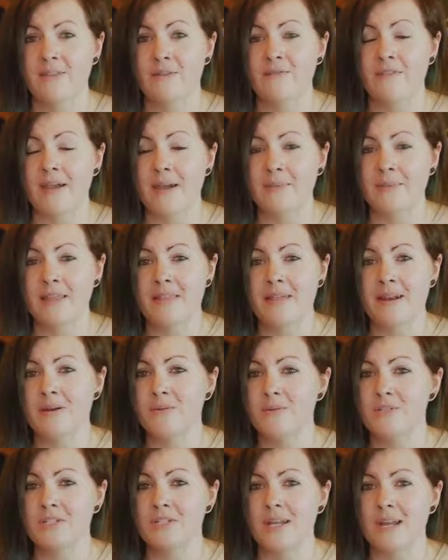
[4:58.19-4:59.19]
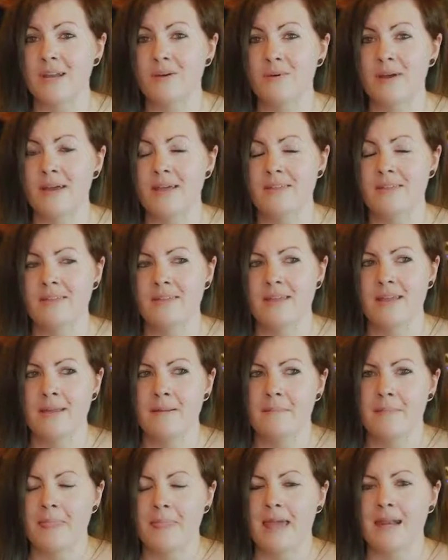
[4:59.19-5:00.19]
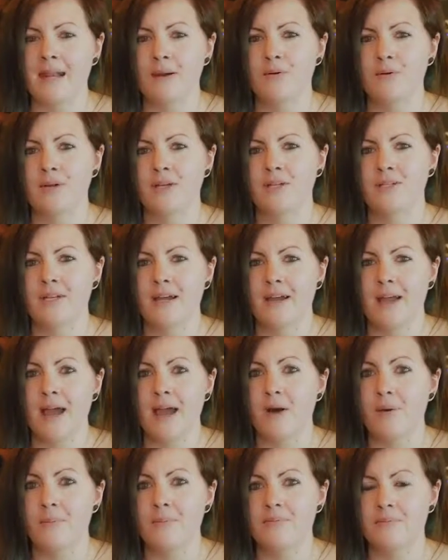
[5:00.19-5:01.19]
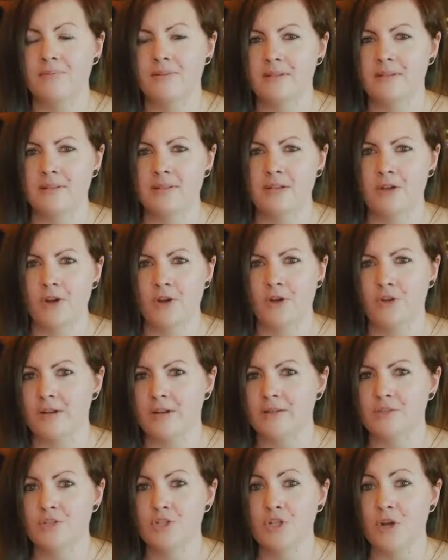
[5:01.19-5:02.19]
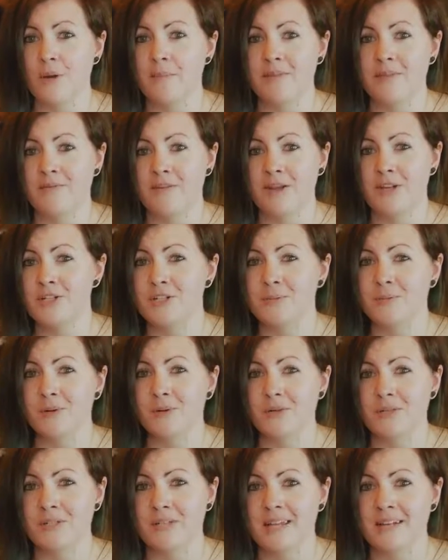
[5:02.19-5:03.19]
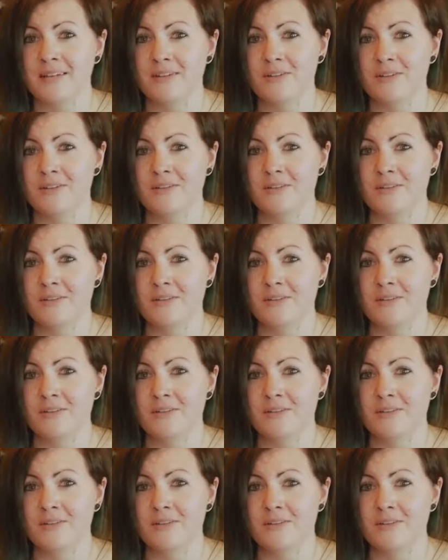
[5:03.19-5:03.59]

family that I was staying with, and I would help you know, chop the vegetables and